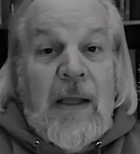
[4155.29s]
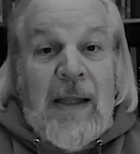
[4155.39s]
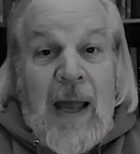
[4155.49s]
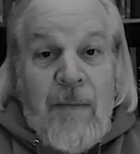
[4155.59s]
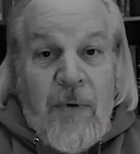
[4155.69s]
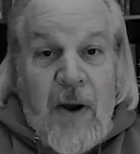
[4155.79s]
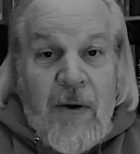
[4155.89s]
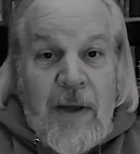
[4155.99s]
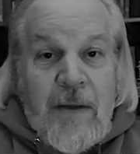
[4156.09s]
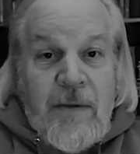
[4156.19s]

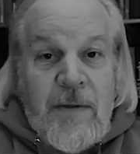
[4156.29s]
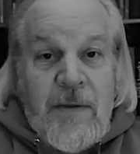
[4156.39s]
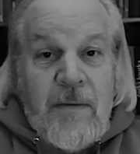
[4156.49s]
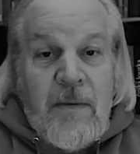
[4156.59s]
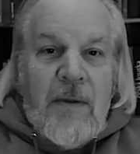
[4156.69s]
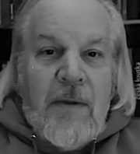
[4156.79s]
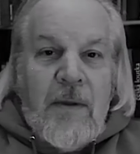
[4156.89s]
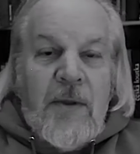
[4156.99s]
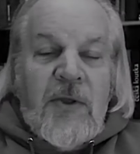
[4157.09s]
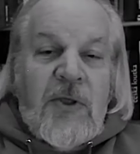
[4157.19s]
librarians,
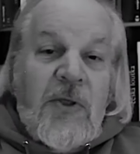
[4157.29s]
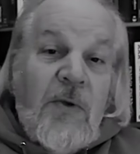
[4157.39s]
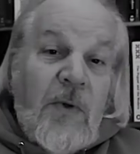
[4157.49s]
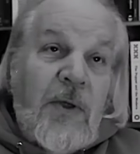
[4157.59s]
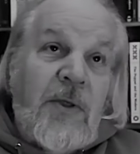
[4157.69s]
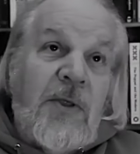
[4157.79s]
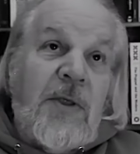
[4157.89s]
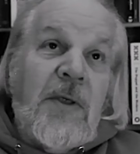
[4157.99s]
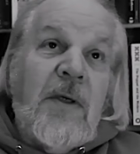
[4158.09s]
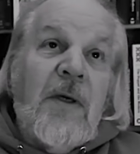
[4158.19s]

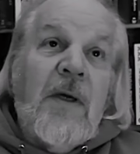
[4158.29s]
stewards